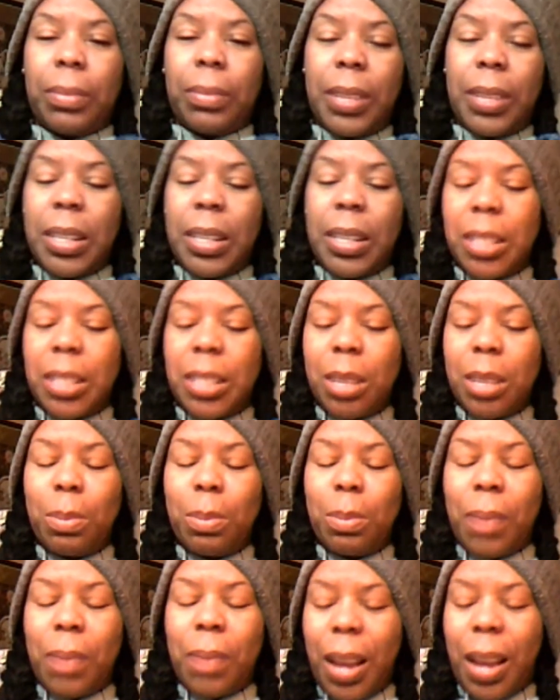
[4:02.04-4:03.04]
And I took it,
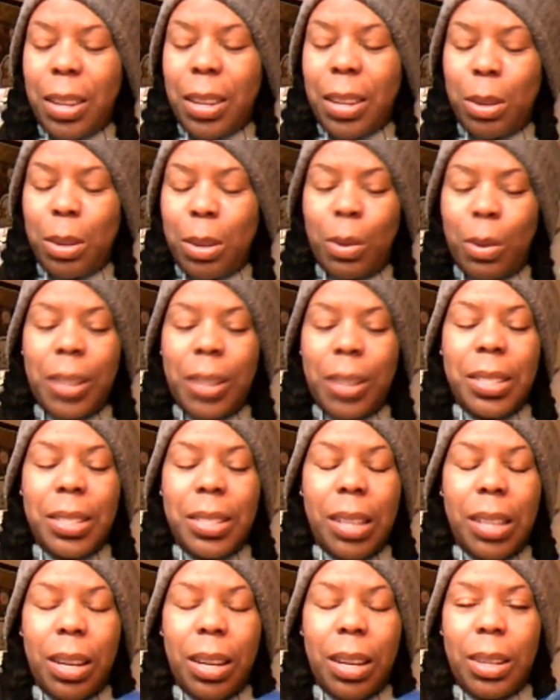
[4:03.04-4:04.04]
I
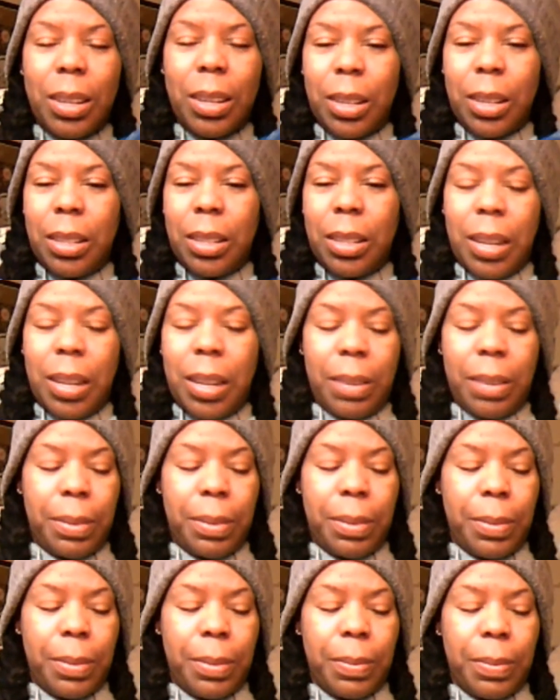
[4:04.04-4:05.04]
decided
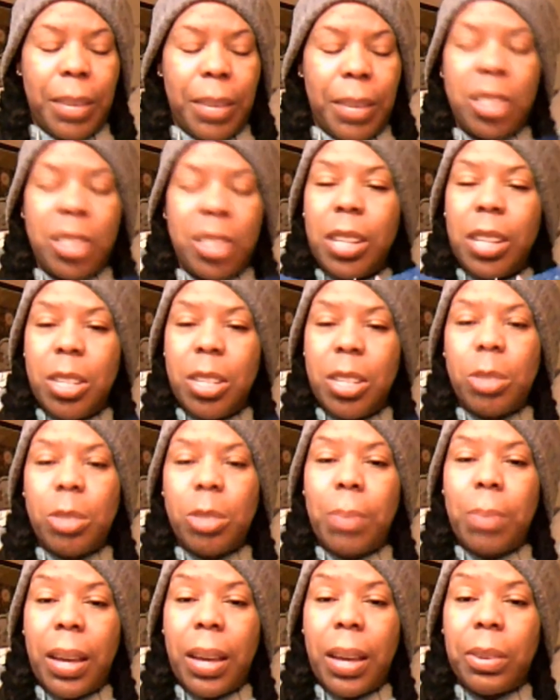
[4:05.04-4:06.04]
I changed
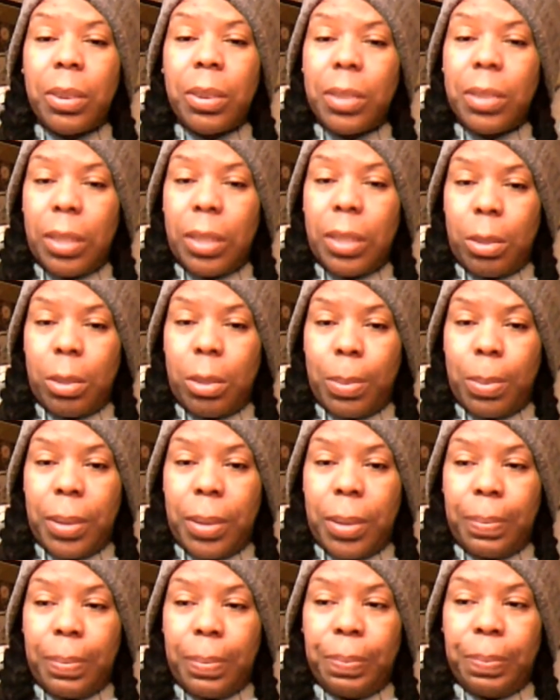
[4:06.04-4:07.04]
the pattern a little
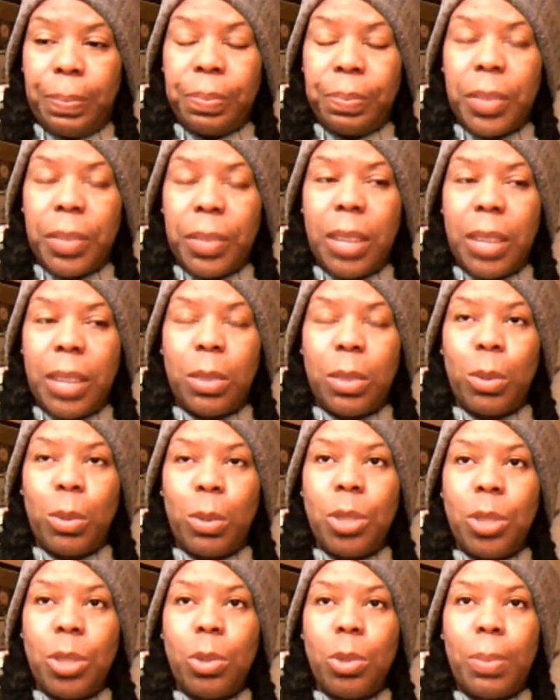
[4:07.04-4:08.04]
bit. Now the
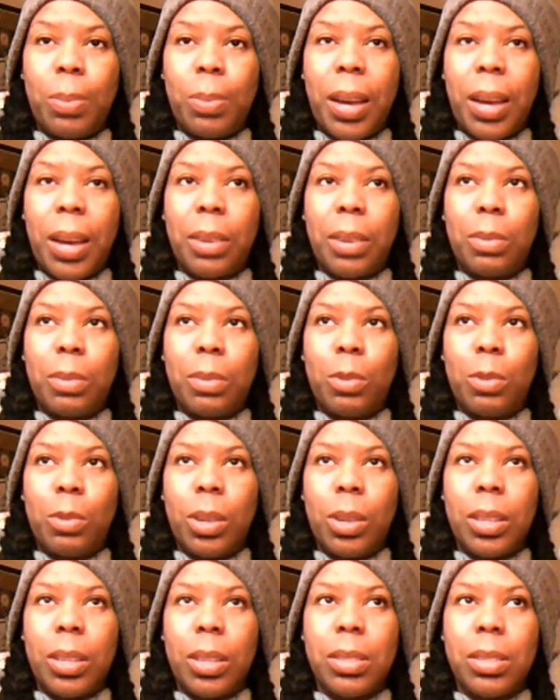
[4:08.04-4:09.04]
original pattern
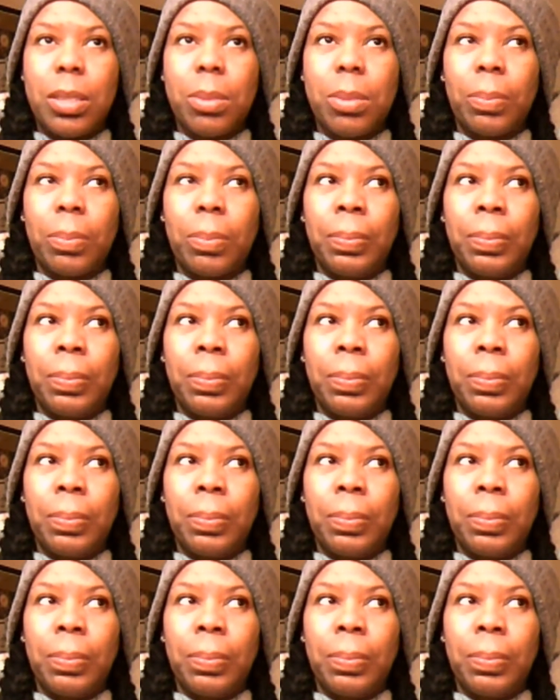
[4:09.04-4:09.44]
was